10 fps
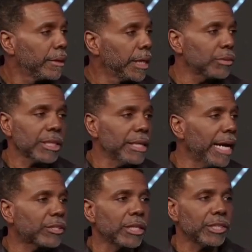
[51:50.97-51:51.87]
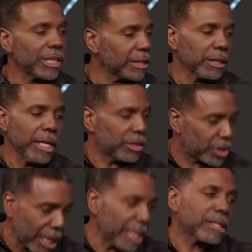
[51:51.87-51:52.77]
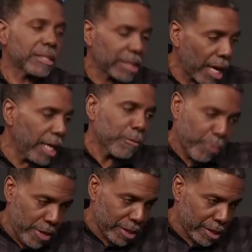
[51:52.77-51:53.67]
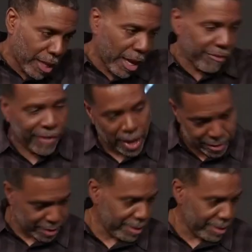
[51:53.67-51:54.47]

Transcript: it was in nature. He just, he just gave the priest a sacrifice.